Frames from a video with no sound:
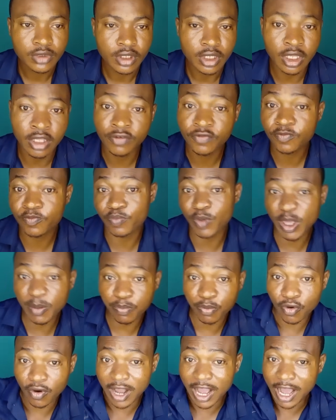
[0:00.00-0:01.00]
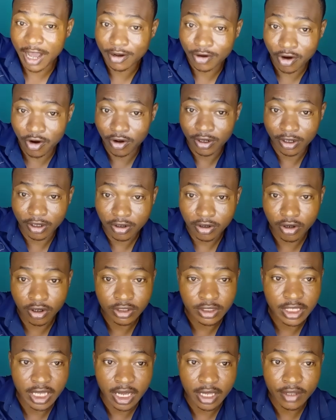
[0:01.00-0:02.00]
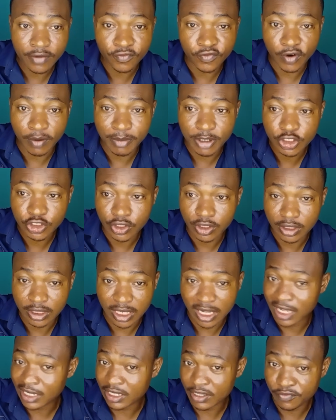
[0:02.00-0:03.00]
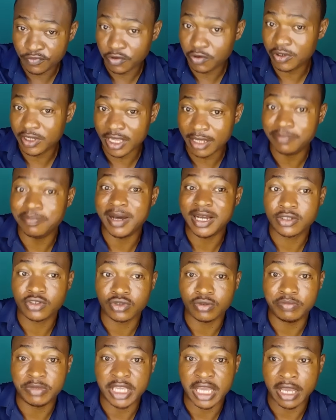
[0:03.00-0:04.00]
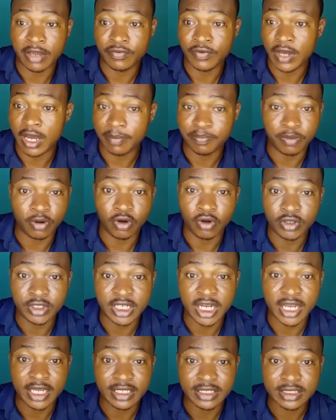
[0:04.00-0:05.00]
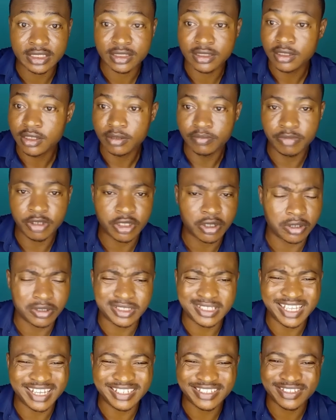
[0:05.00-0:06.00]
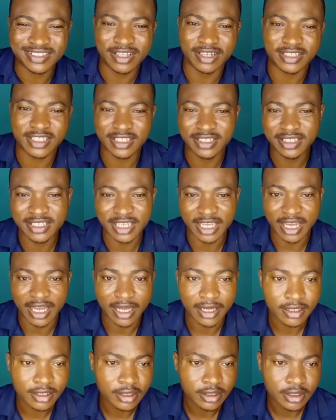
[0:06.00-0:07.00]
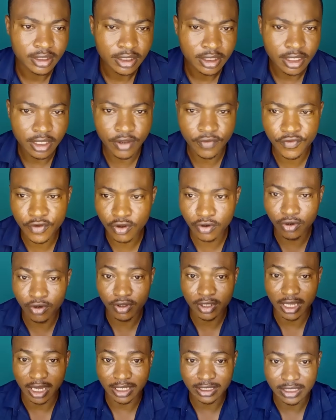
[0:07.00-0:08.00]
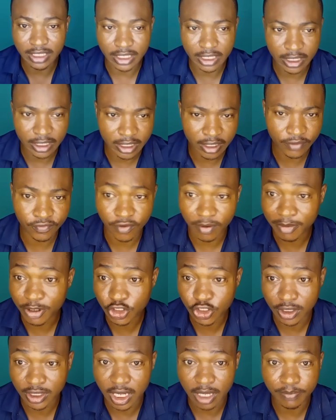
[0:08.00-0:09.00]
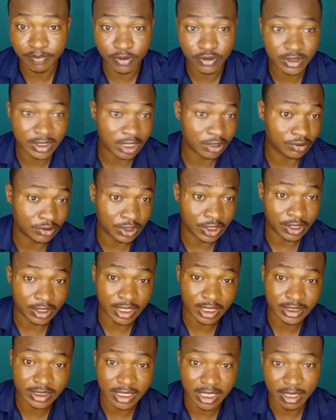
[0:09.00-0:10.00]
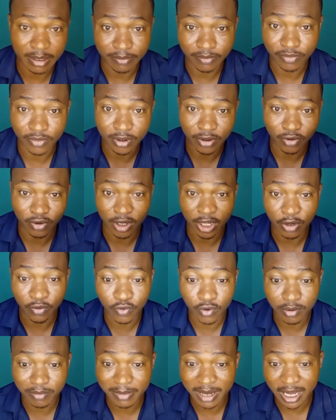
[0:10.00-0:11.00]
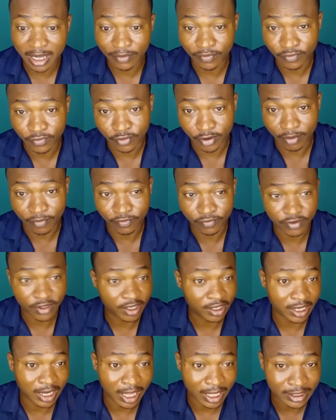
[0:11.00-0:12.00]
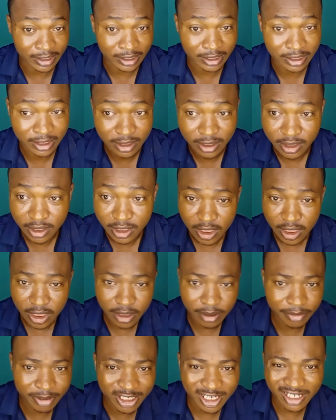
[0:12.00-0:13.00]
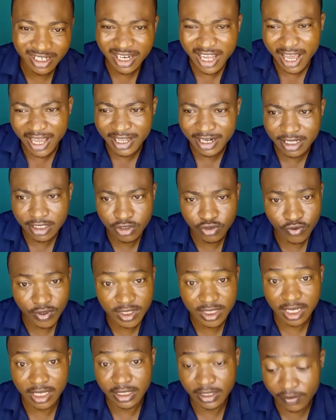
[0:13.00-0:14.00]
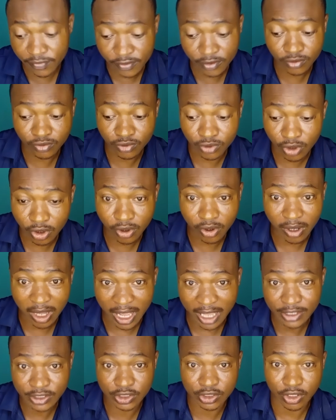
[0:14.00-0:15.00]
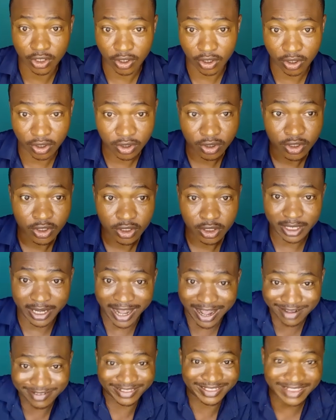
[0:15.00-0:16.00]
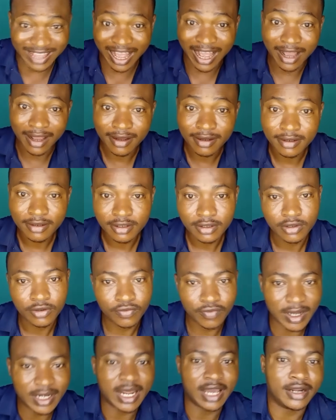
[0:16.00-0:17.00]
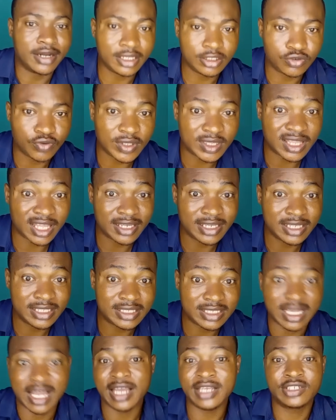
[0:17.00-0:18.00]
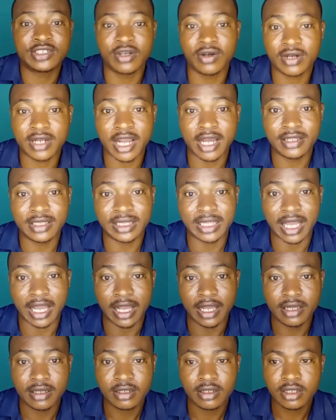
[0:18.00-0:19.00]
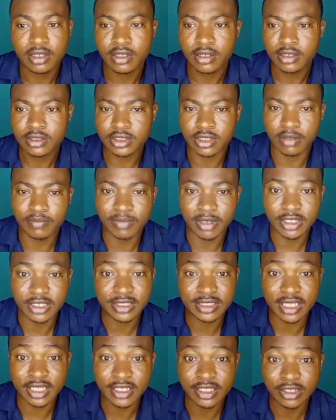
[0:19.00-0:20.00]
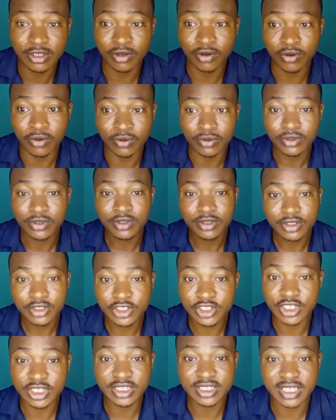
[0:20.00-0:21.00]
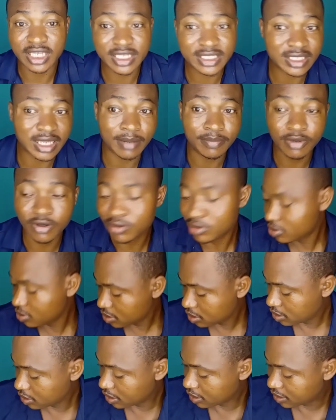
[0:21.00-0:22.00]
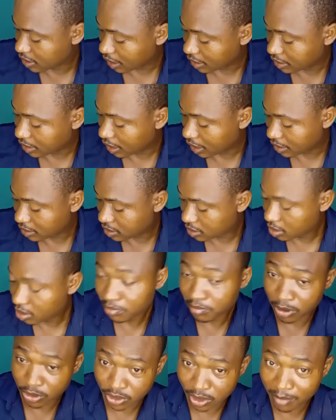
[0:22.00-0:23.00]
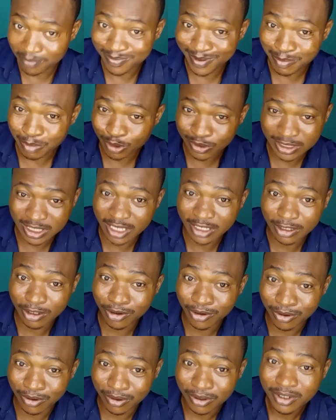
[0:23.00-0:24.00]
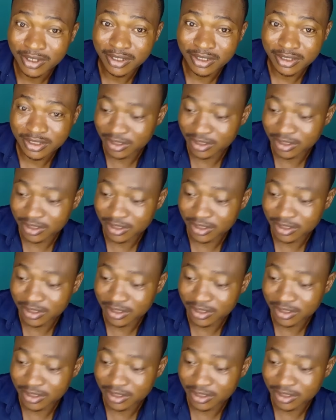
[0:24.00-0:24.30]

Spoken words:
If people are wrong on their information, and if you get back to me, I will apologize because there is nothing there. If you look at the information I put out the other time, a woman from Finland, immediately I retweeted, even though I saw counter. When I retweeted it, I saw counter. Somebody saying, oh, she's a sabo, this and that. But some people said, oh,